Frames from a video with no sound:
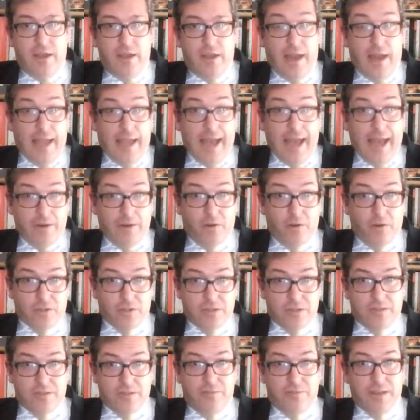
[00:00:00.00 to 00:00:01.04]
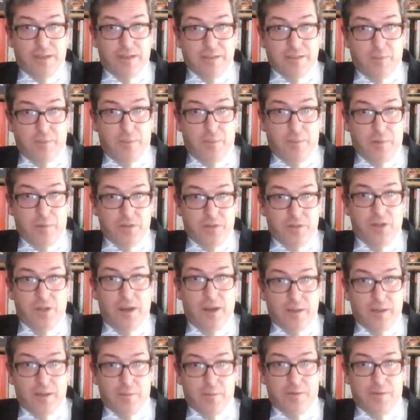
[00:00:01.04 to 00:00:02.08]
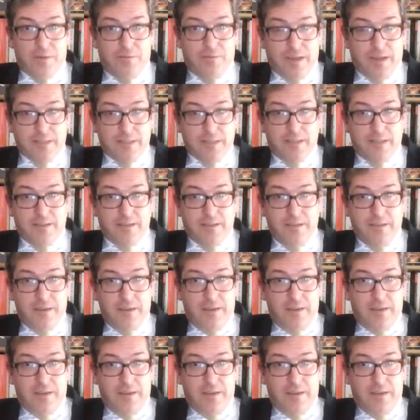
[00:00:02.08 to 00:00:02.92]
and, not just affecting people in China, but affecting